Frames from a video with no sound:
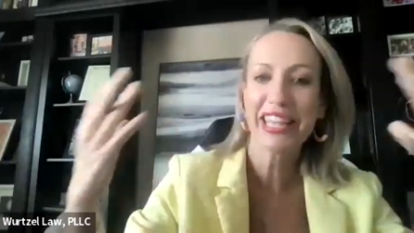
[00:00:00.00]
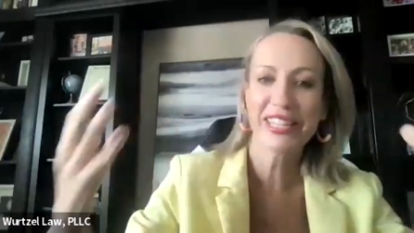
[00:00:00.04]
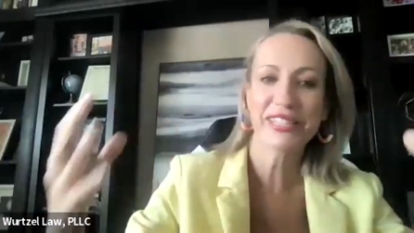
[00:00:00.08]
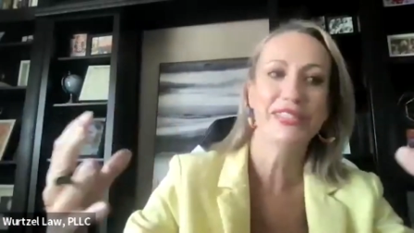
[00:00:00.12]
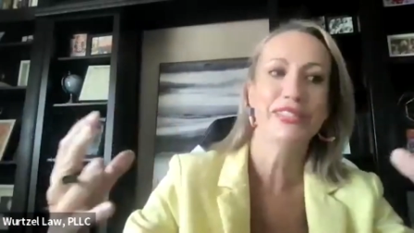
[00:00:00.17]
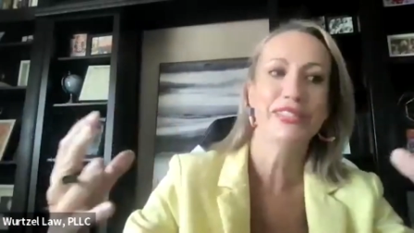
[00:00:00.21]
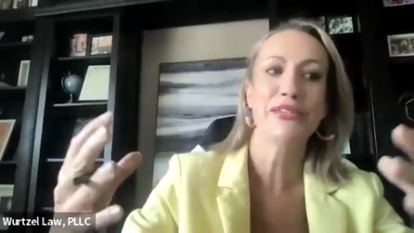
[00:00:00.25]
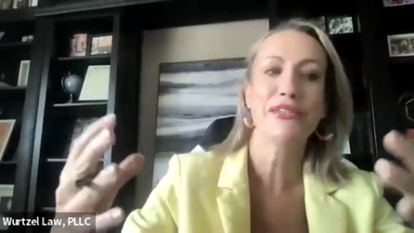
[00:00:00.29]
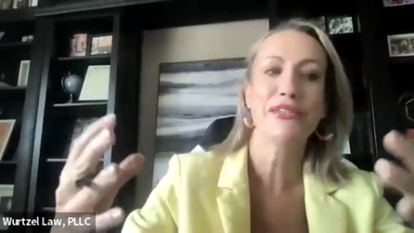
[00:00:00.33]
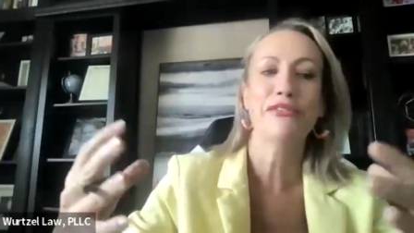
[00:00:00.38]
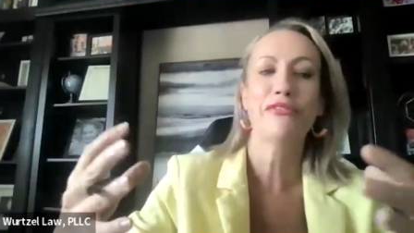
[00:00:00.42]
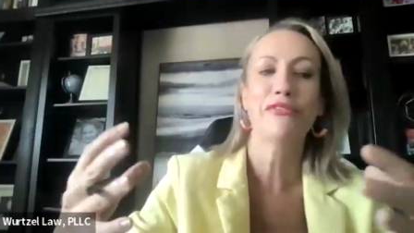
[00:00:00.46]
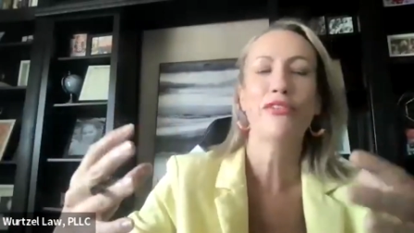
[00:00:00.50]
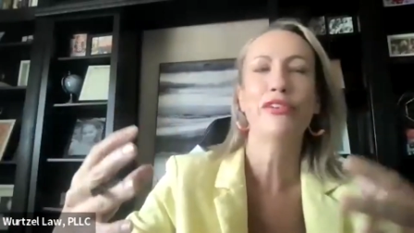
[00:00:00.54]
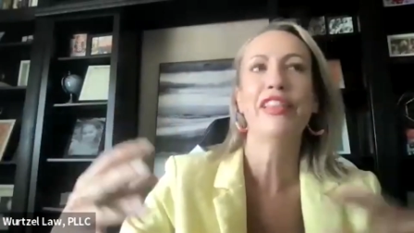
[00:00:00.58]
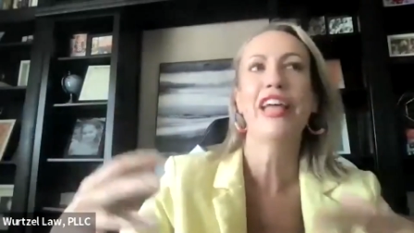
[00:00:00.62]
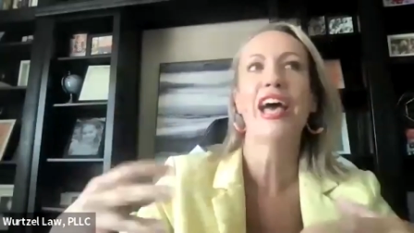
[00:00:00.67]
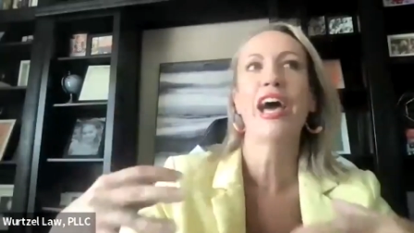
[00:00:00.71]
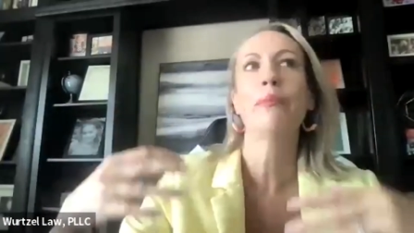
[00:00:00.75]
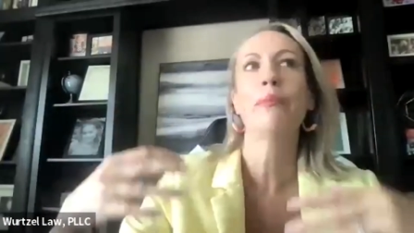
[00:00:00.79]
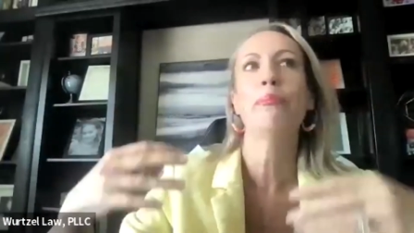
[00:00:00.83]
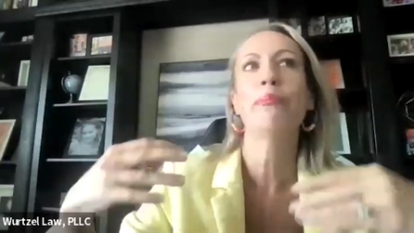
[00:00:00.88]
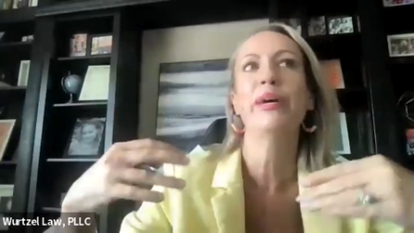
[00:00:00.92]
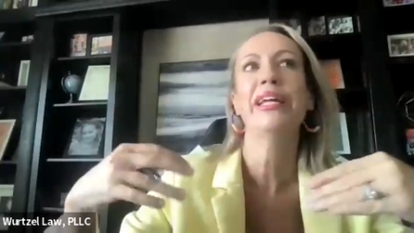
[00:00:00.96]
can't sue you for
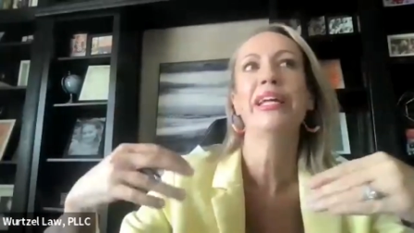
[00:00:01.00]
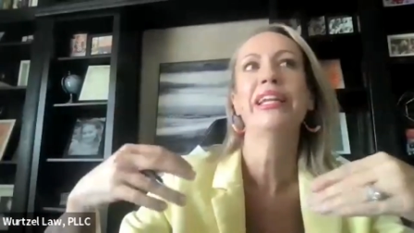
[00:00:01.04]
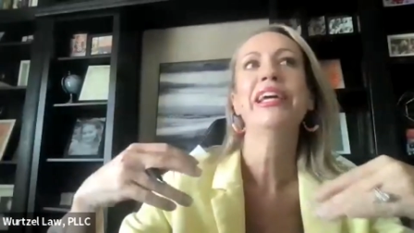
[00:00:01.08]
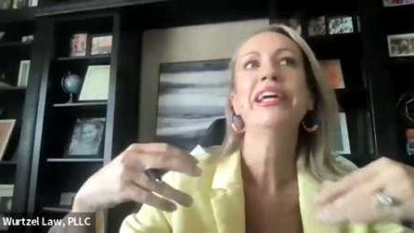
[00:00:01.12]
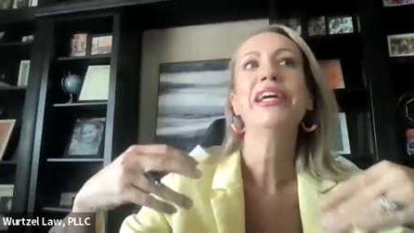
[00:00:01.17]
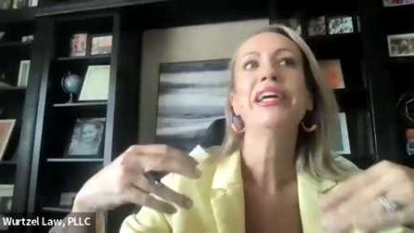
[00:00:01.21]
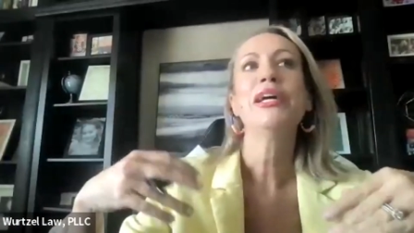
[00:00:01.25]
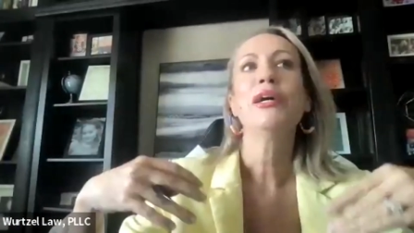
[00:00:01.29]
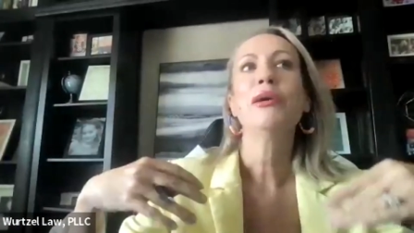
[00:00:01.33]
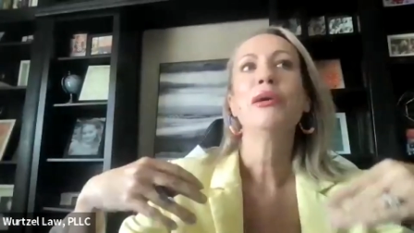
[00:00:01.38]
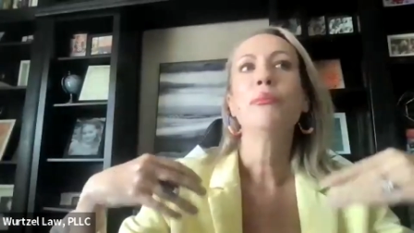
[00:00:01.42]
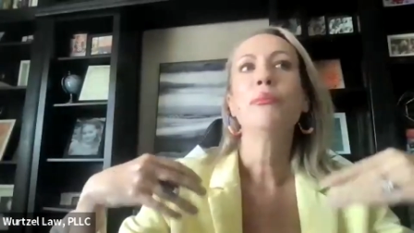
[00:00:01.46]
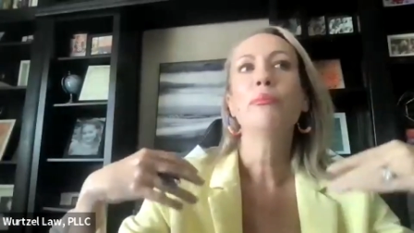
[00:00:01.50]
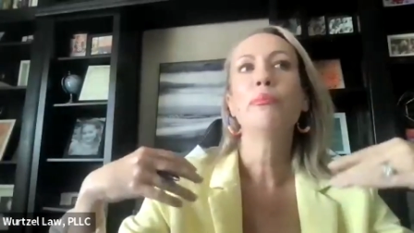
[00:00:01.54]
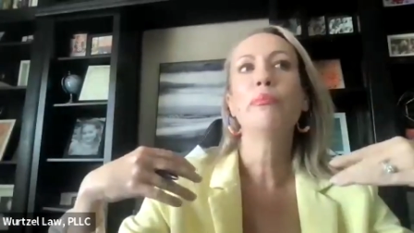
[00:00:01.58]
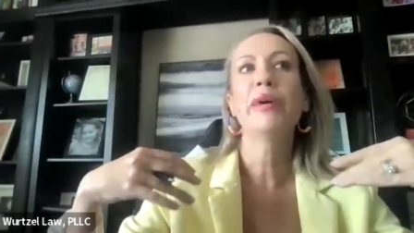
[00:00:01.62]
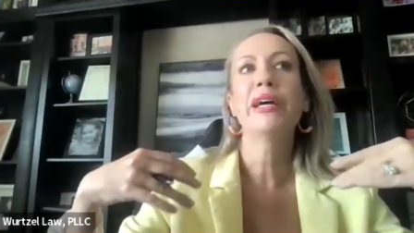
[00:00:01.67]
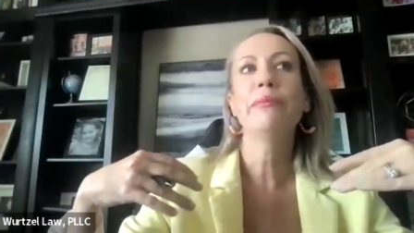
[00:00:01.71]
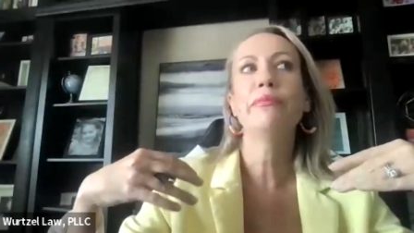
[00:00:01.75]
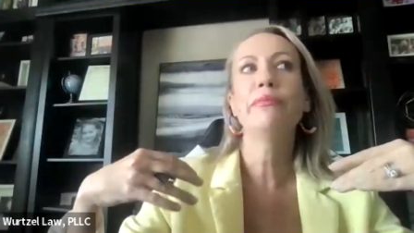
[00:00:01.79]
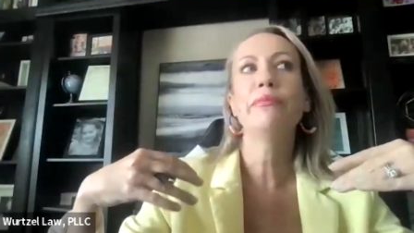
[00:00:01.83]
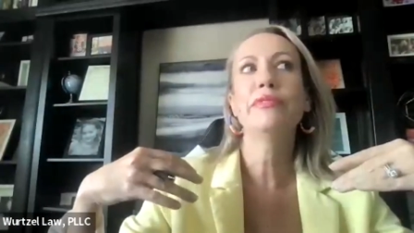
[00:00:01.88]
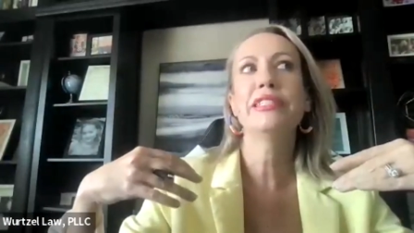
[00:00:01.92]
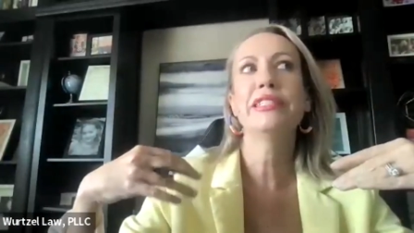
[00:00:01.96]
that.
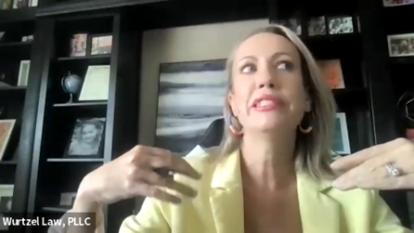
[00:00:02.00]
But